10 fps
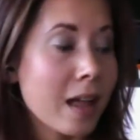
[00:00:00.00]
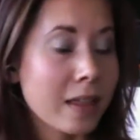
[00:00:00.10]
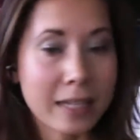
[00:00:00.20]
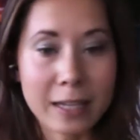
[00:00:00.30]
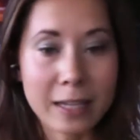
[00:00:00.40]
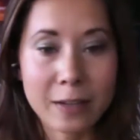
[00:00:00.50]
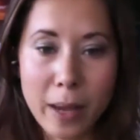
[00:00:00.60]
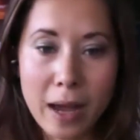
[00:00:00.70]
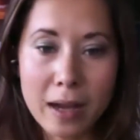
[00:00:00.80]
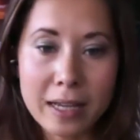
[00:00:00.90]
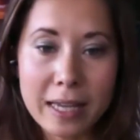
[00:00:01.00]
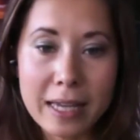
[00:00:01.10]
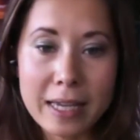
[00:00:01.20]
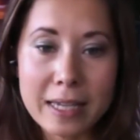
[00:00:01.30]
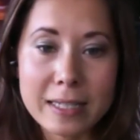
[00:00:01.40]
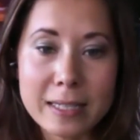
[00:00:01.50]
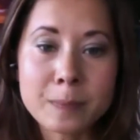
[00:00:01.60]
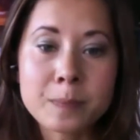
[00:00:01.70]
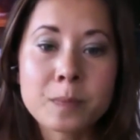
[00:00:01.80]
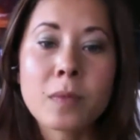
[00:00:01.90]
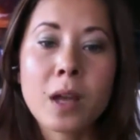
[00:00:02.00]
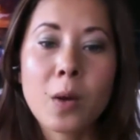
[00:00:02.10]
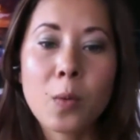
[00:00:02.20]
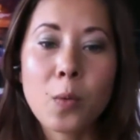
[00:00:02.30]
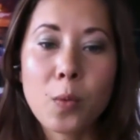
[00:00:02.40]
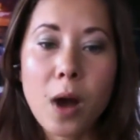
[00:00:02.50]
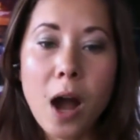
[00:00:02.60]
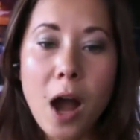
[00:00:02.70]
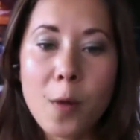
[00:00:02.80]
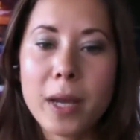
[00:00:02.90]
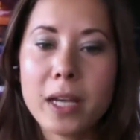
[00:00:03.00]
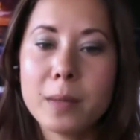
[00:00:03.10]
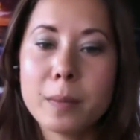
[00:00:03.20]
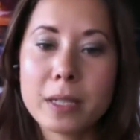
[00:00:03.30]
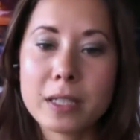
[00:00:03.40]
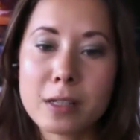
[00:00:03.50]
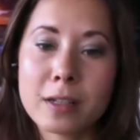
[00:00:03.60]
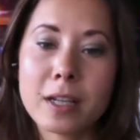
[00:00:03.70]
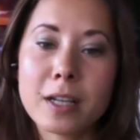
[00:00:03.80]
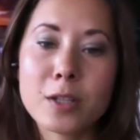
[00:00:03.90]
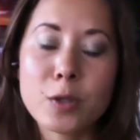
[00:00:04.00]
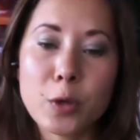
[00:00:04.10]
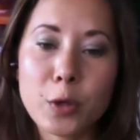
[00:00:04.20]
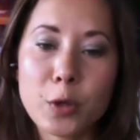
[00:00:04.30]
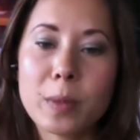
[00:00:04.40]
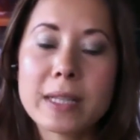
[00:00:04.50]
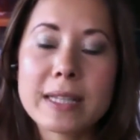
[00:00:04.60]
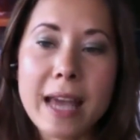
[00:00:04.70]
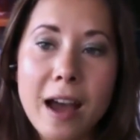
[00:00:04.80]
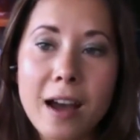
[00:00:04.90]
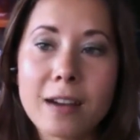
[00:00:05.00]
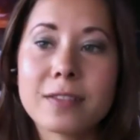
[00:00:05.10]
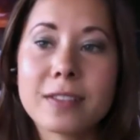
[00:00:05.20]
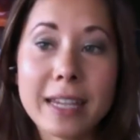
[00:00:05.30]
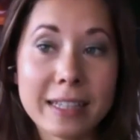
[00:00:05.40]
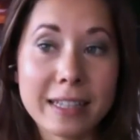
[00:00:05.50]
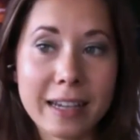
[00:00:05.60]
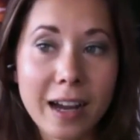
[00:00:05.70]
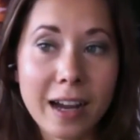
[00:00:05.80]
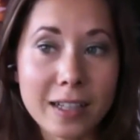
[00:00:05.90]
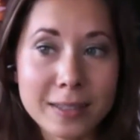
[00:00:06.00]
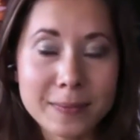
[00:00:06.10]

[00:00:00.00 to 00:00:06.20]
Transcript: the gift bag is, how many bacteria do humans have in the gut?